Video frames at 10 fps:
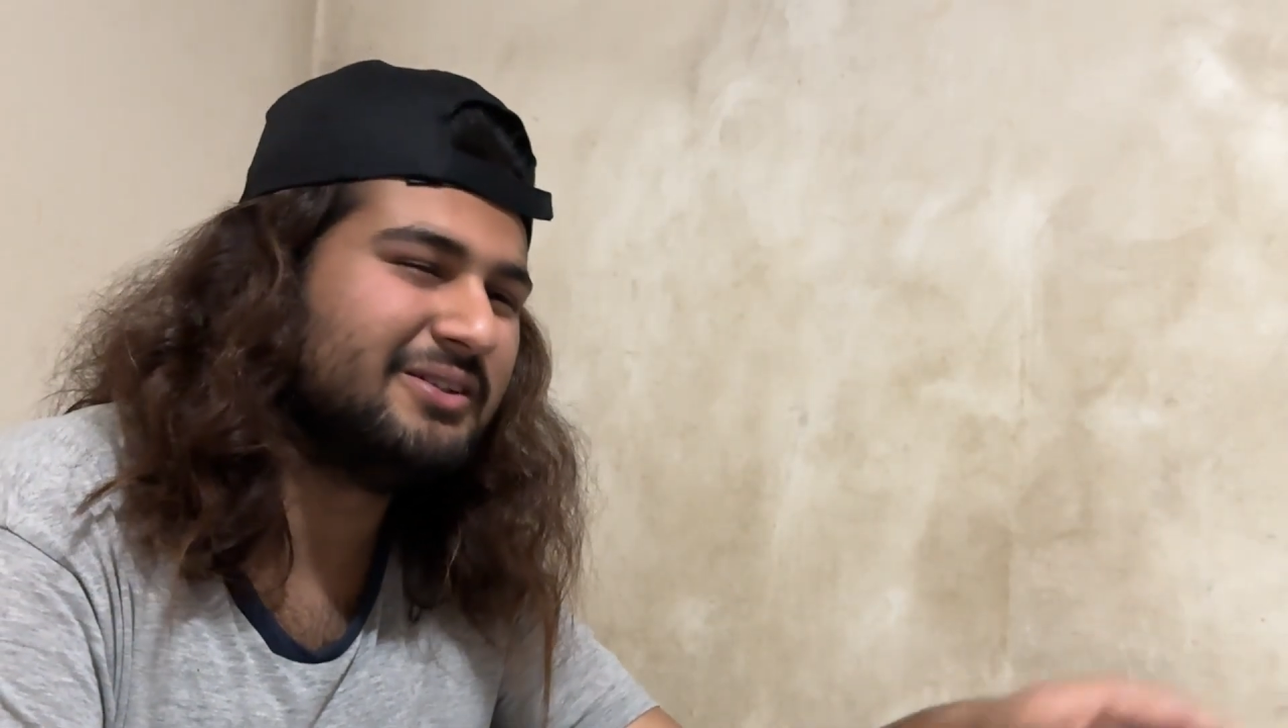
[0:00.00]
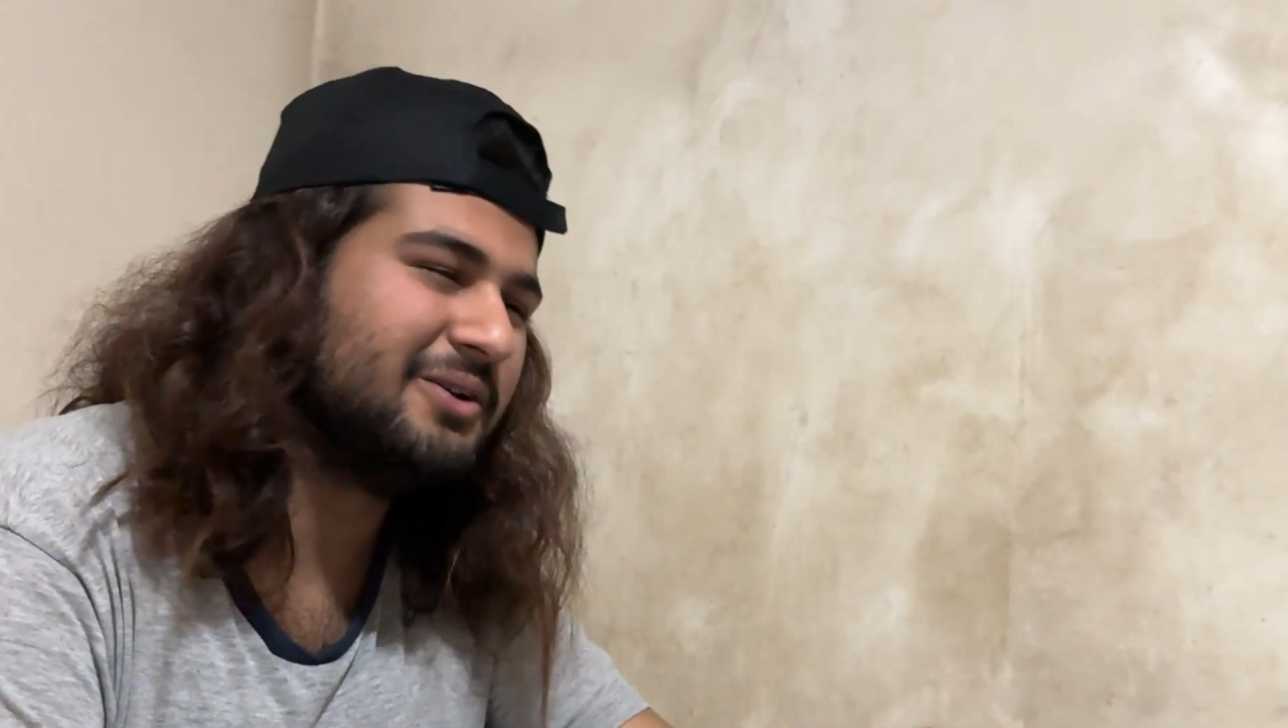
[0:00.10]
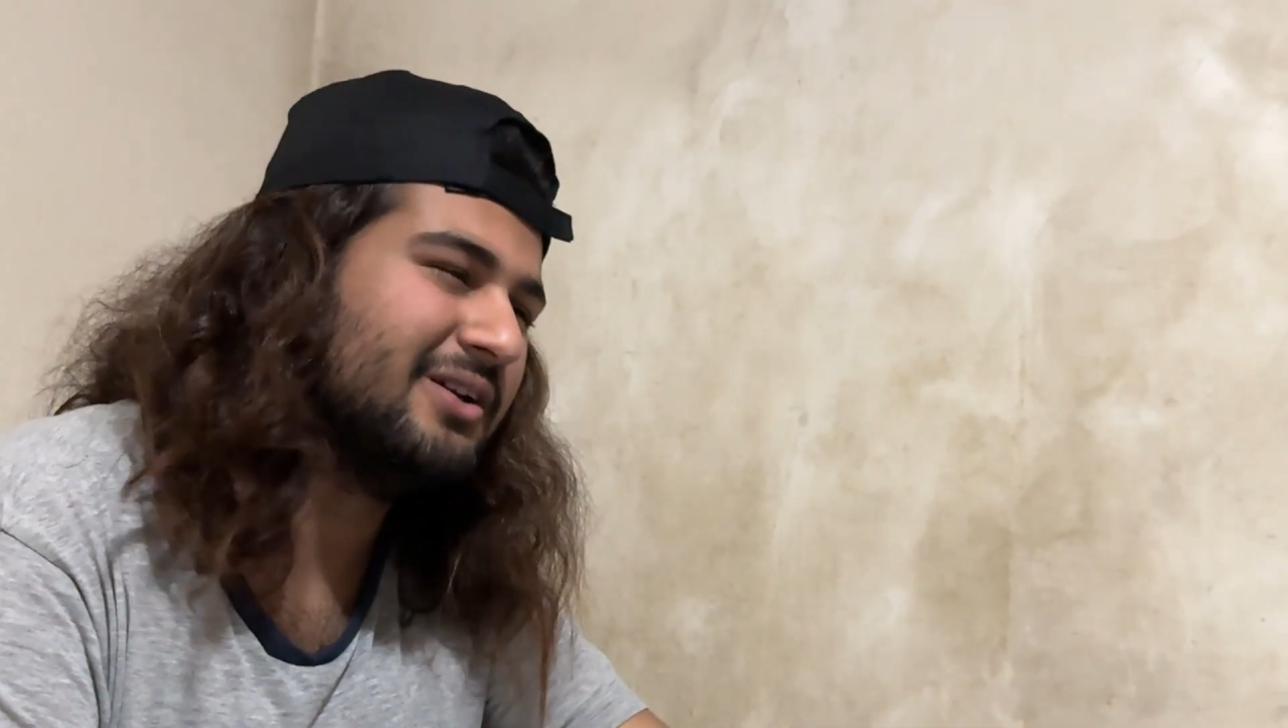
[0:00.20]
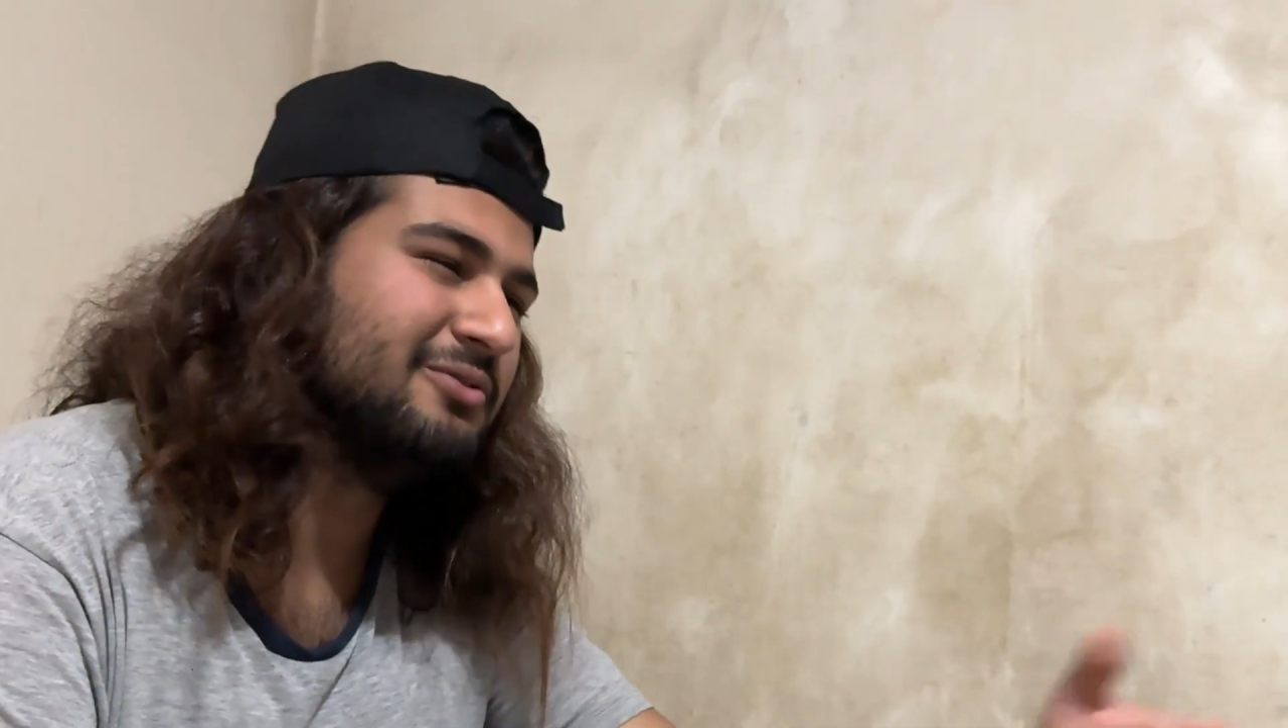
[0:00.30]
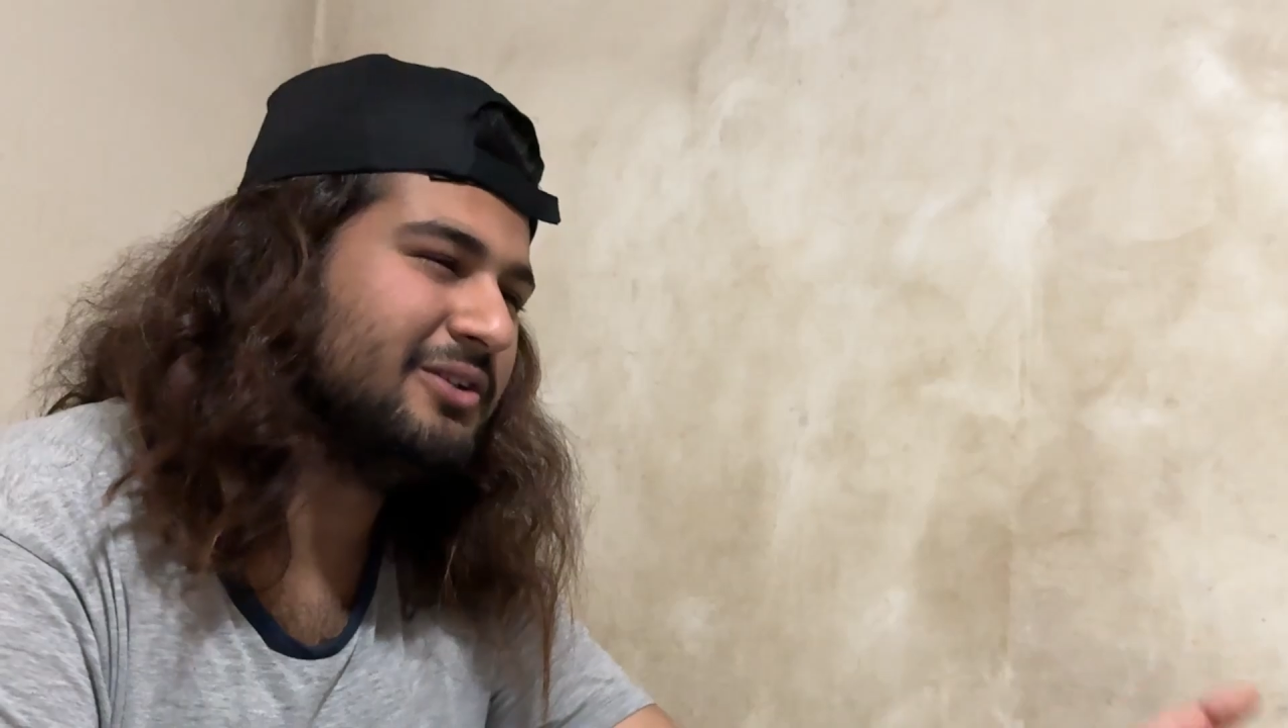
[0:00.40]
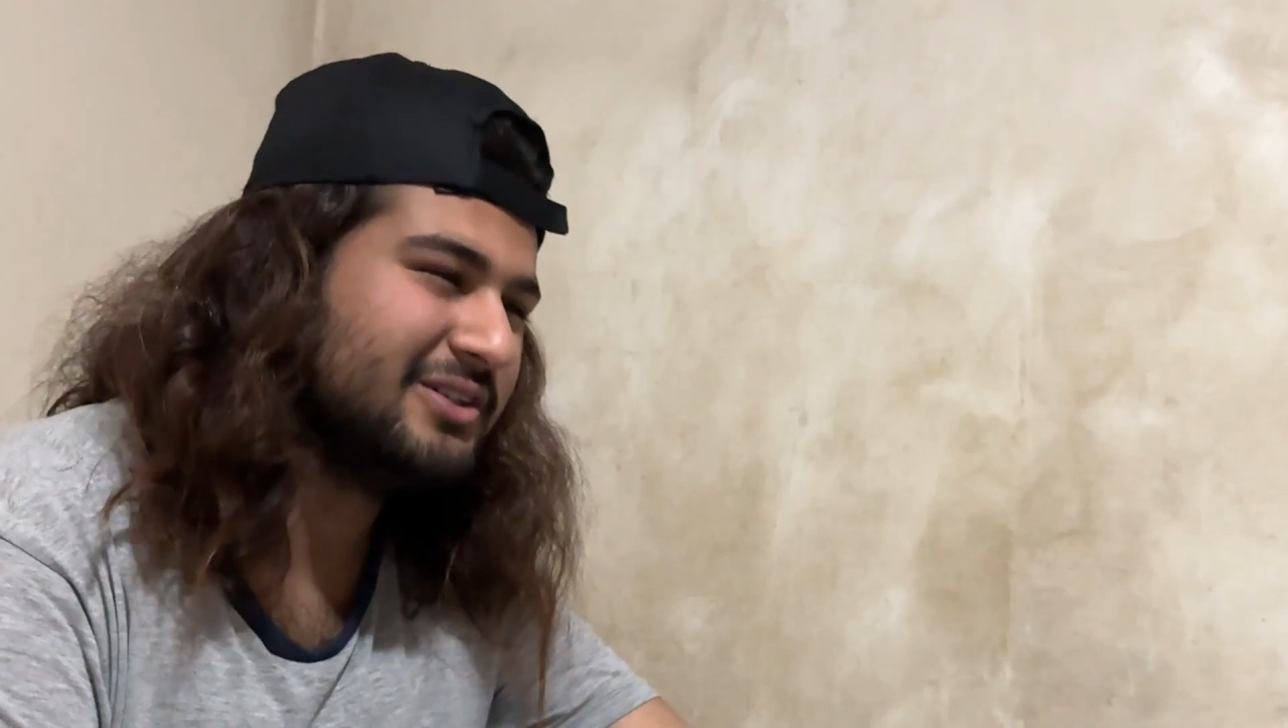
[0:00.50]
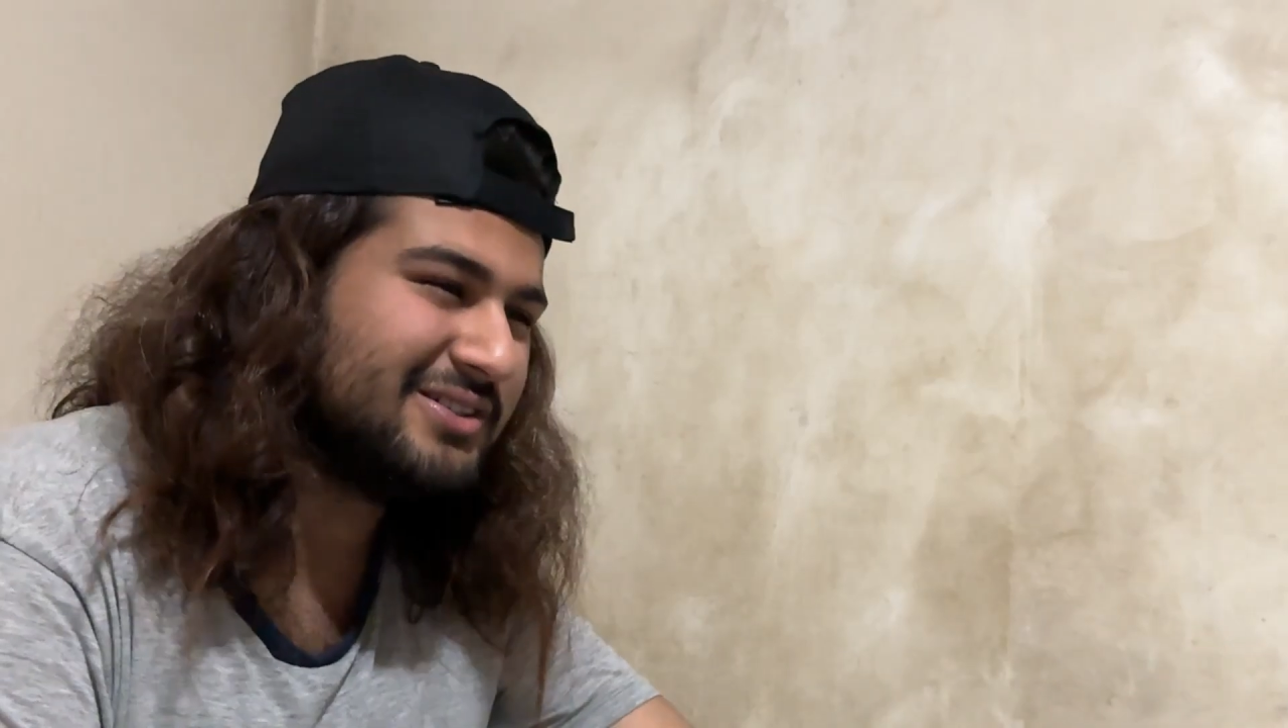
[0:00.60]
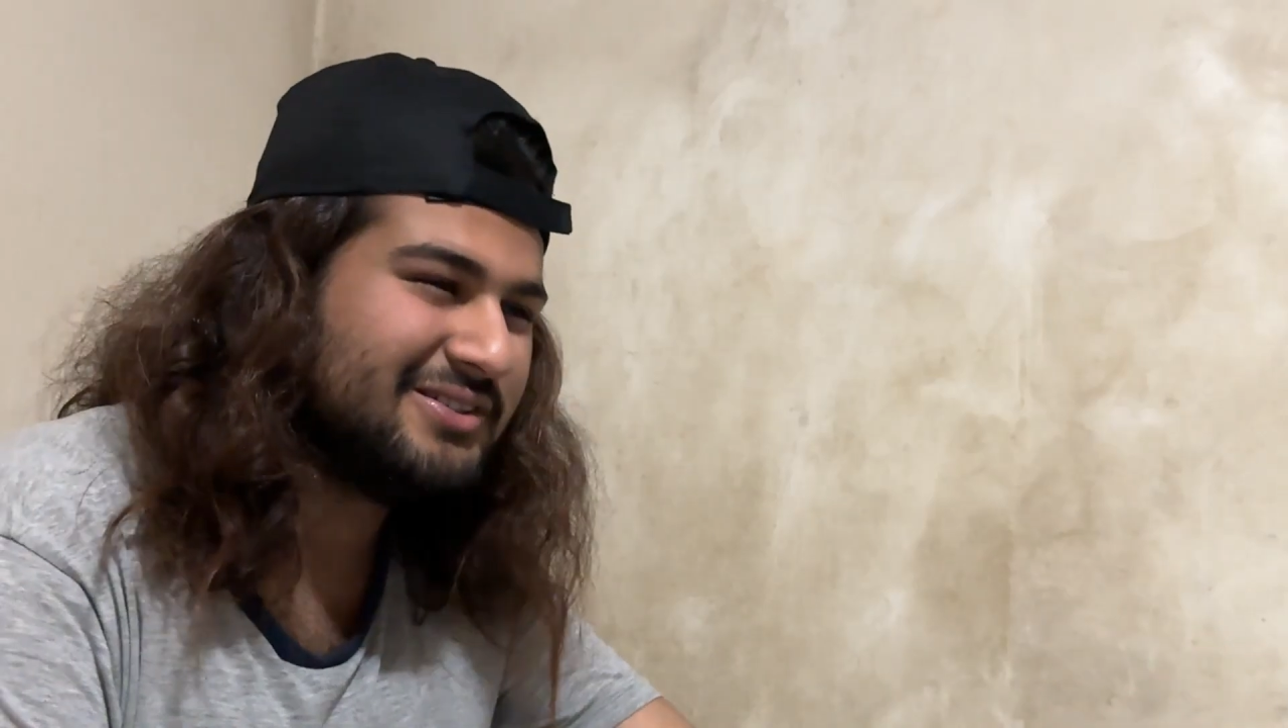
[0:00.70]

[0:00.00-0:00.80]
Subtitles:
You're gonna finish a